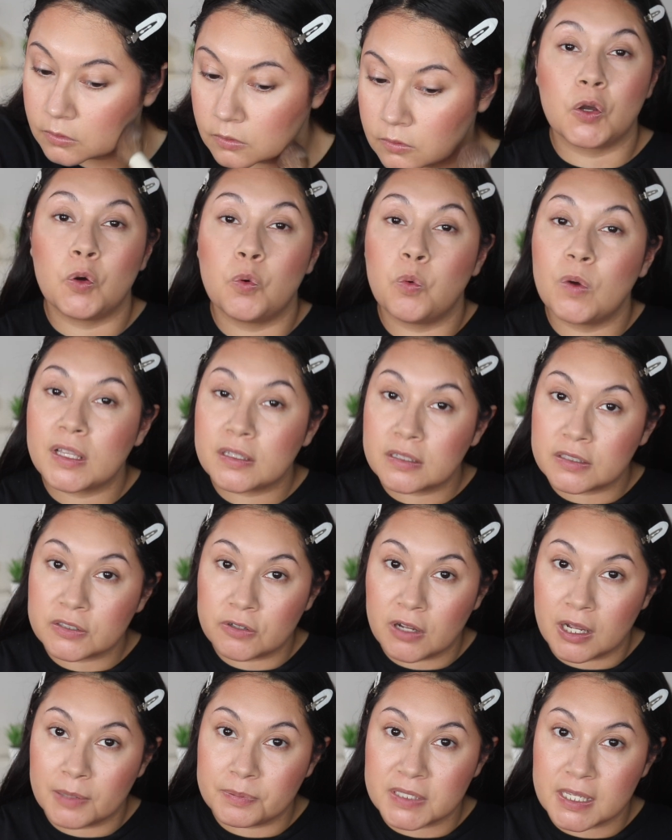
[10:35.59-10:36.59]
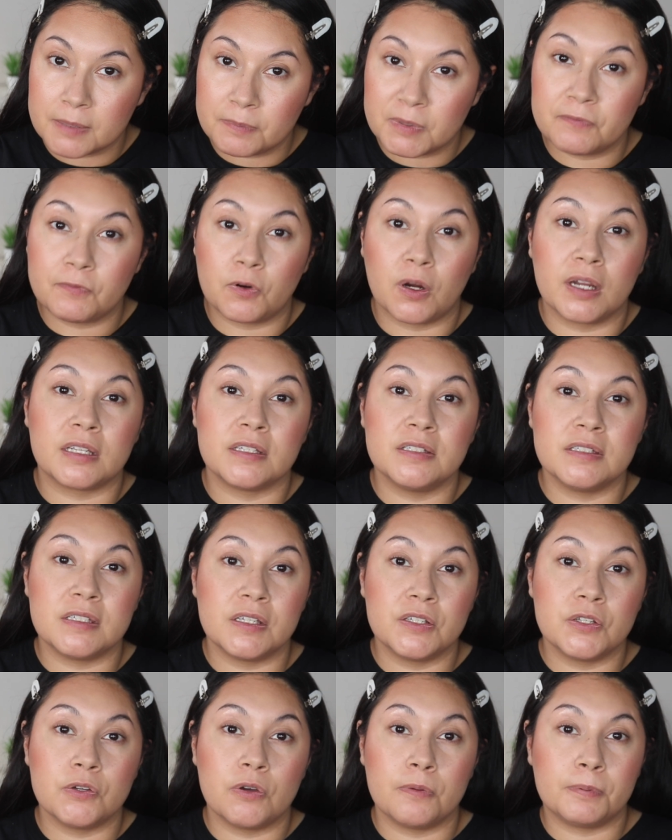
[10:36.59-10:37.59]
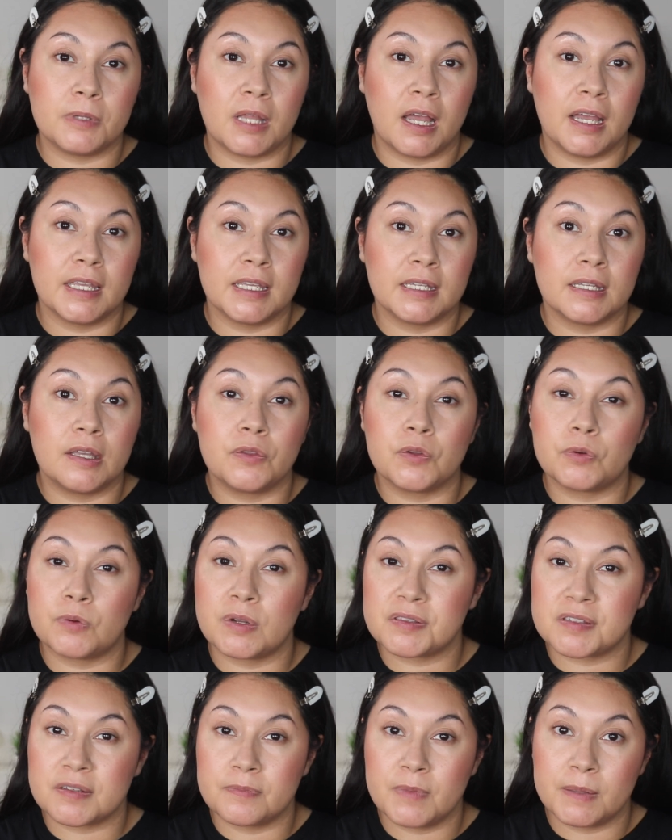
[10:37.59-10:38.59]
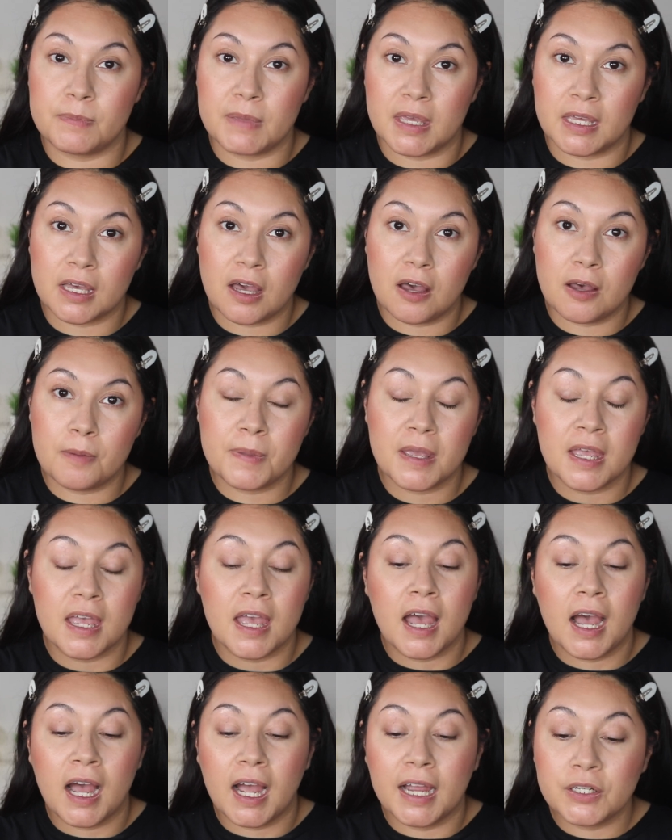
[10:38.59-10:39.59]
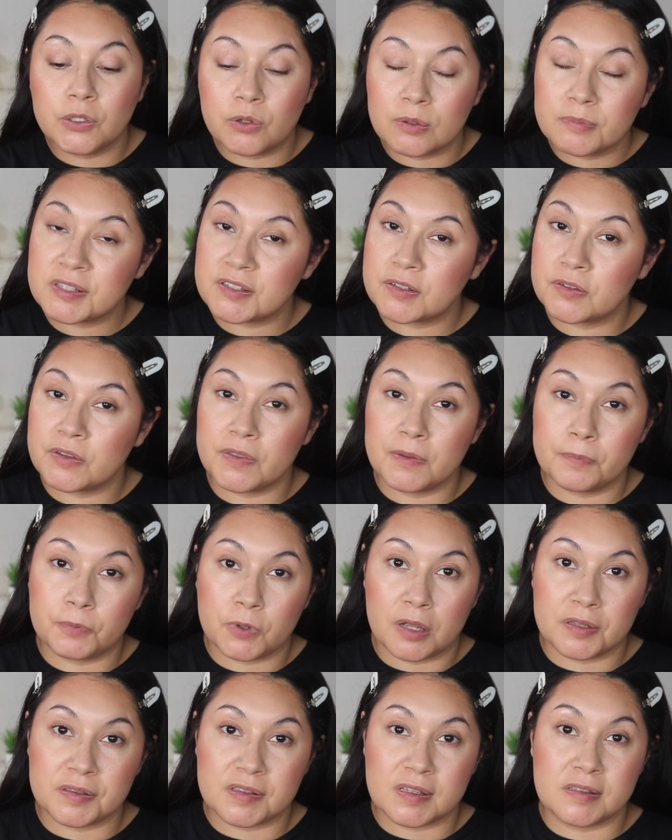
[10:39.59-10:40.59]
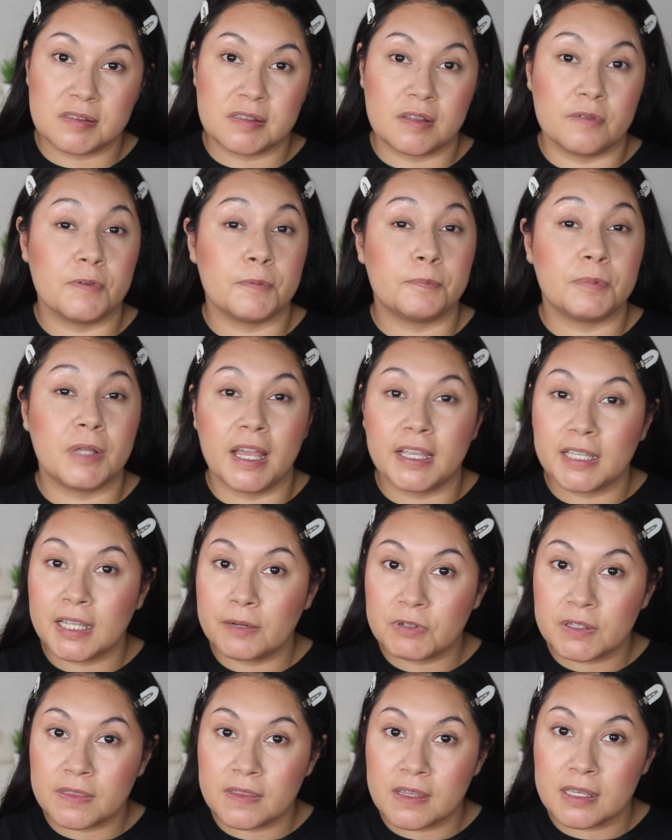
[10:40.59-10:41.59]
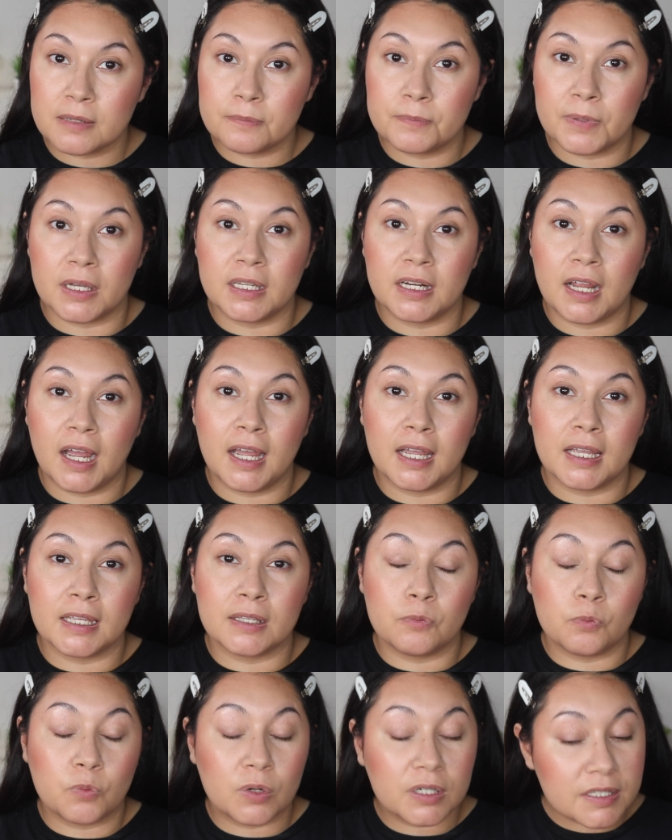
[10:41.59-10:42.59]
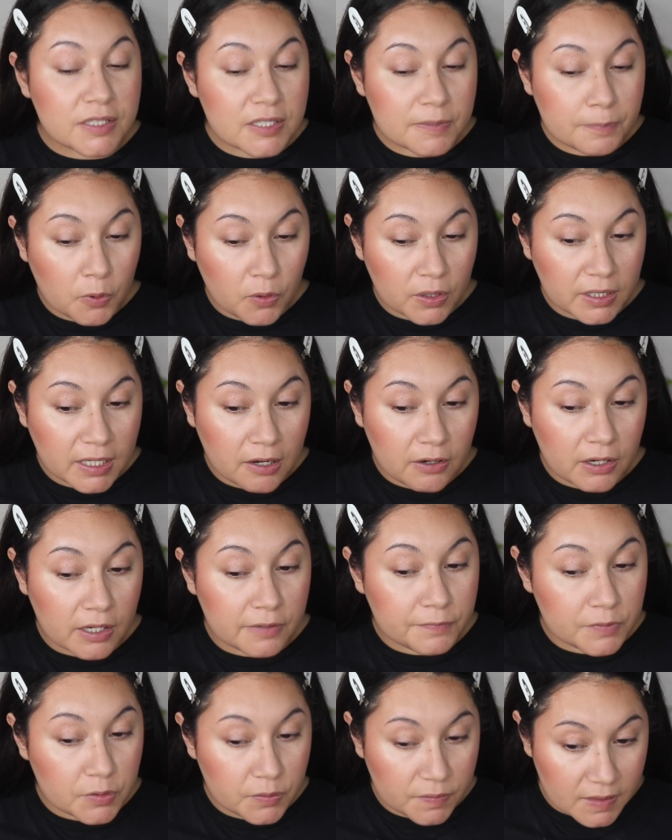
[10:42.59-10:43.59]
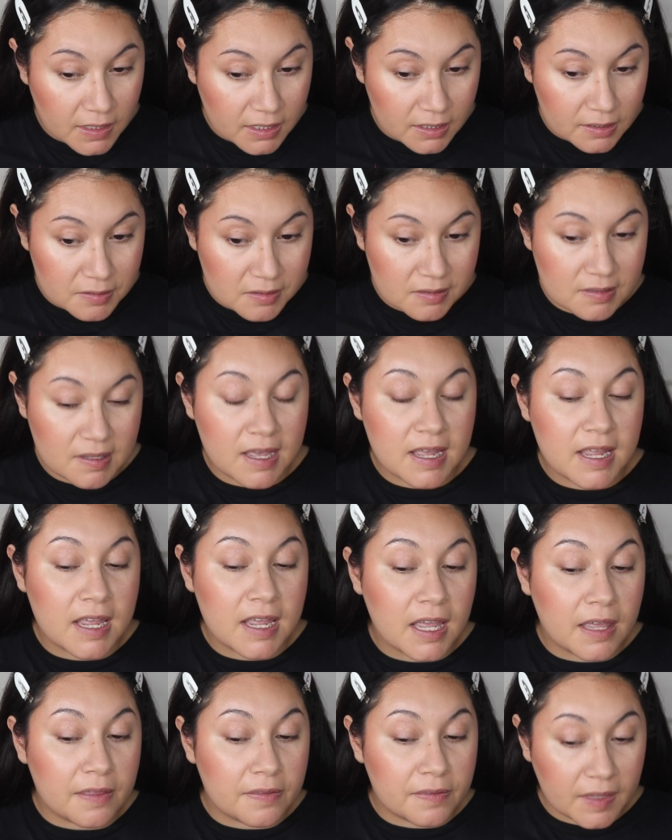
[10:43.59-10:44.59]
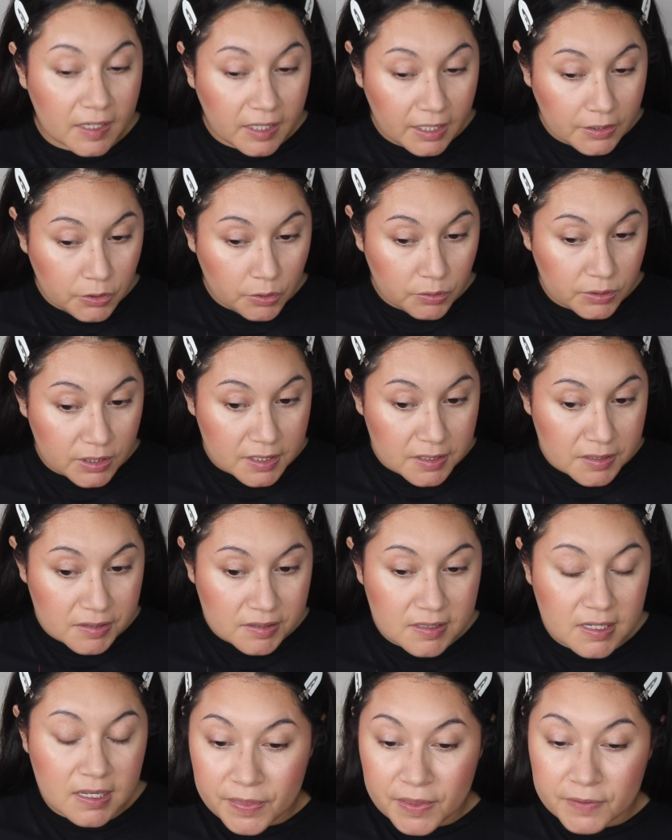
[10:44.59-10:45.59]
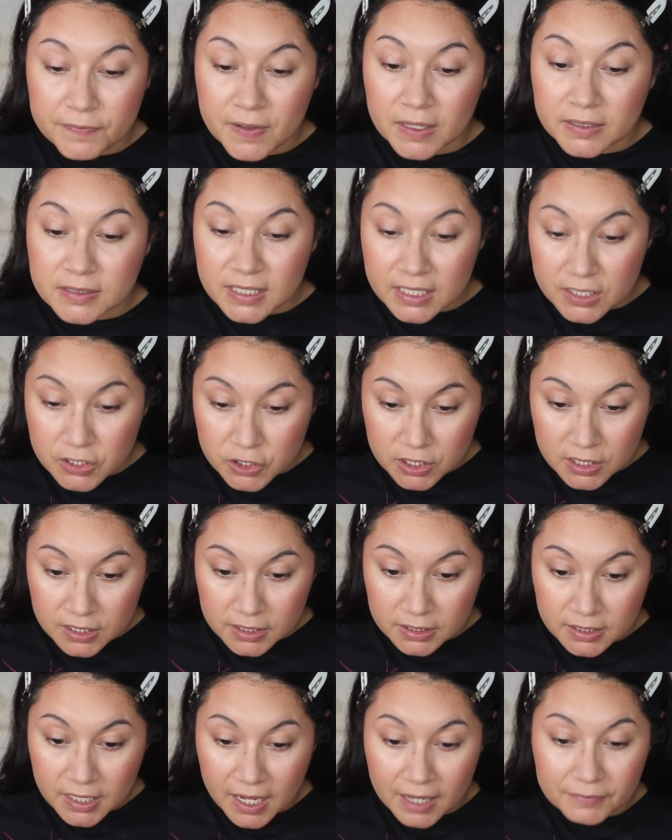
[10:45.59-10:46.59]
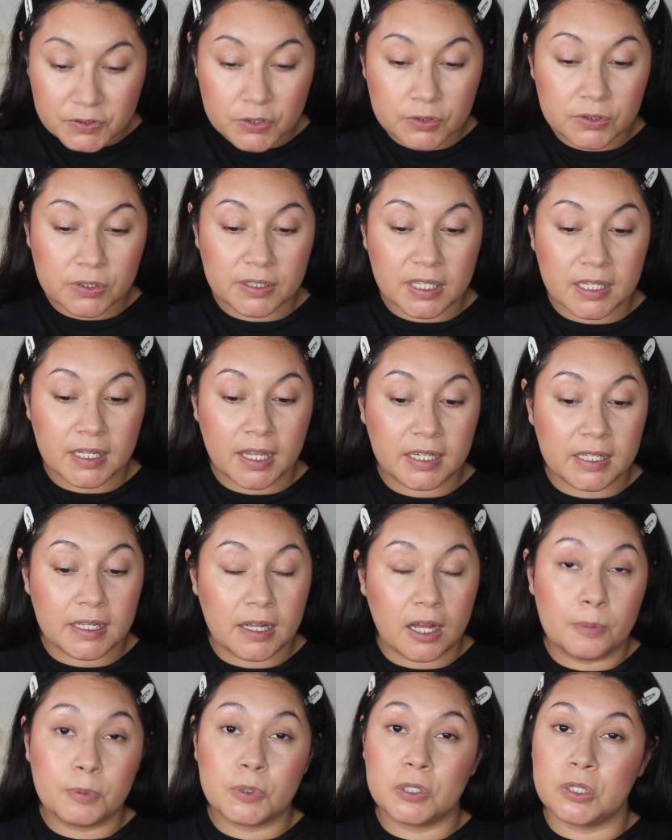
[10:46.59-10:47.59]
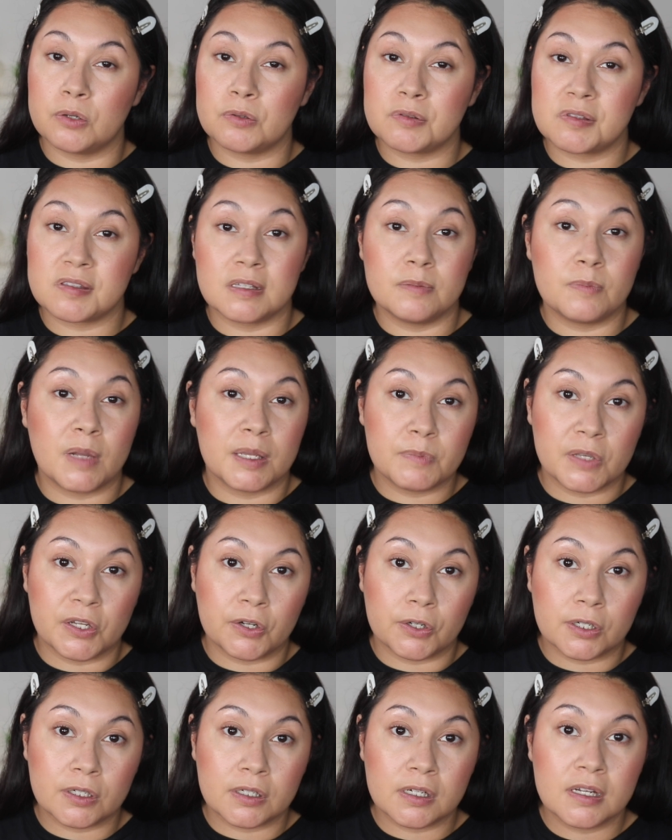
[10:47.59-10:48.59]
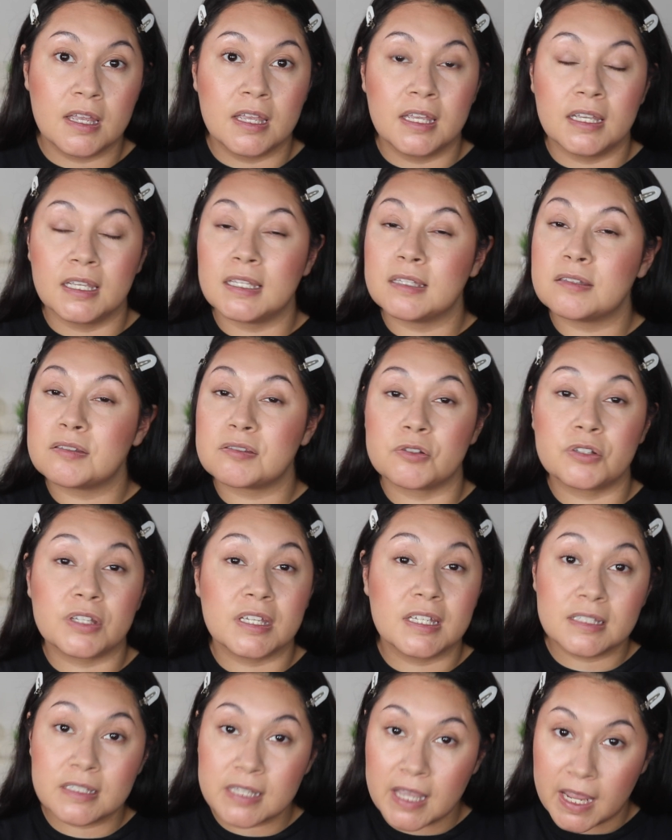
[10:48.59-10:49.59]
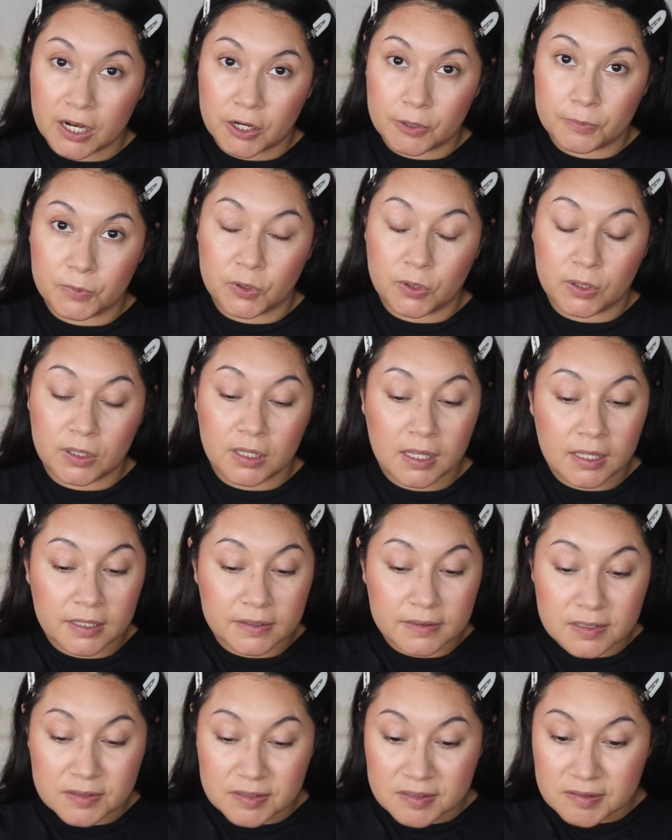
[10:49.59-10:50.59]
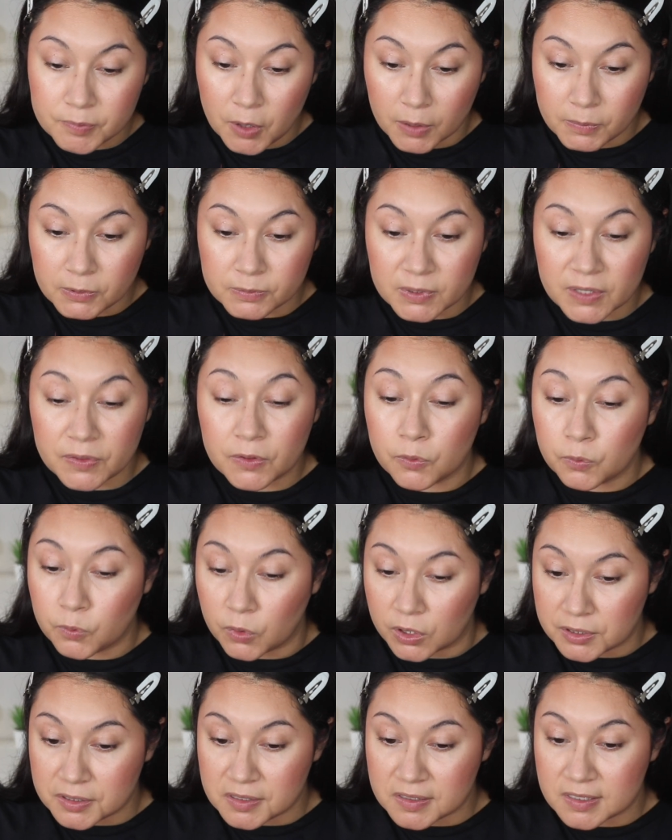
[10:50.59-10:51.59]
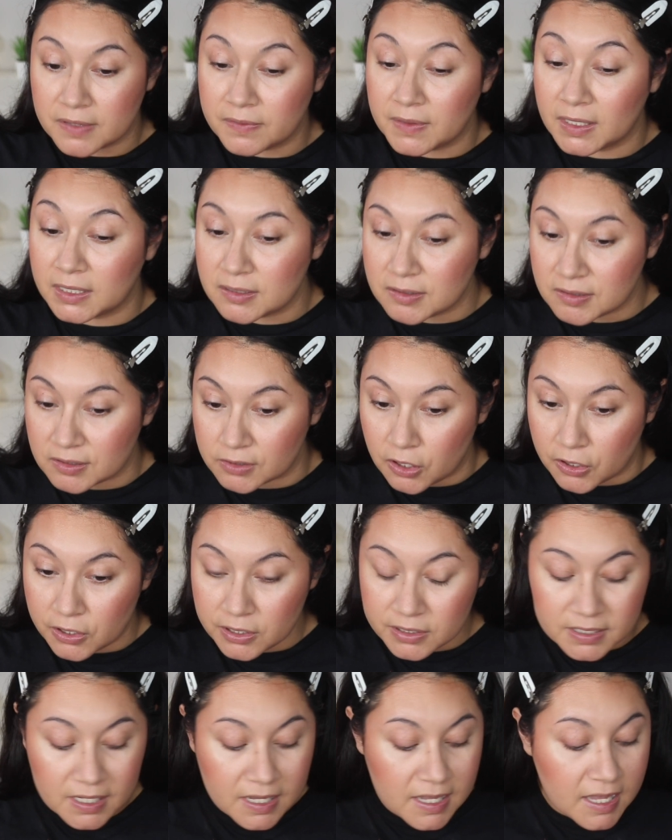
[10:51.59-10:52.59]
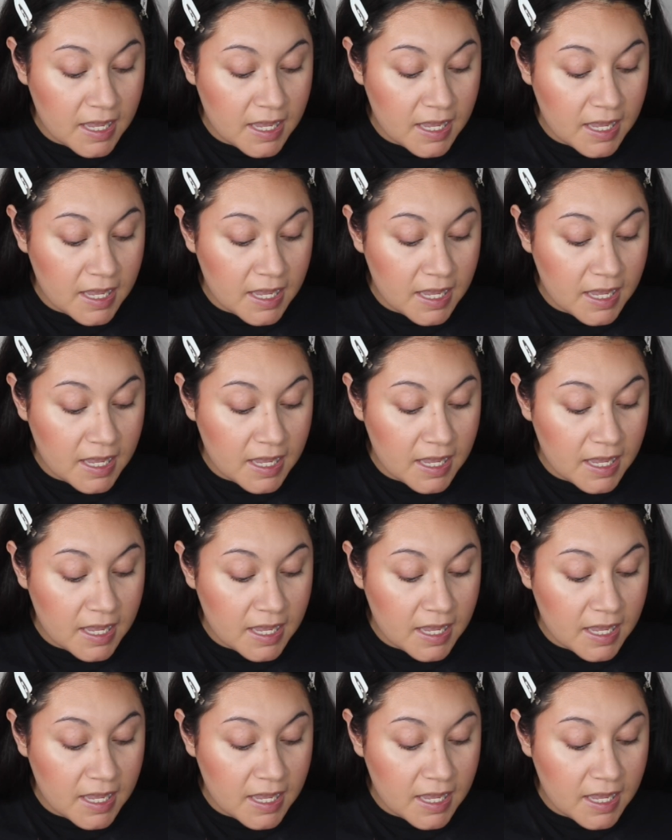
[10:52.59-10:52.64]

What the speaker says: Quick little update before I continue applying the rest of my makeup. I know I'm still in the process of applying everything, but I wanted to point out a few things that I noticed. The foundation, after looking at it up close in my mirror, is looking terrible. This is probably the worst that it's looked.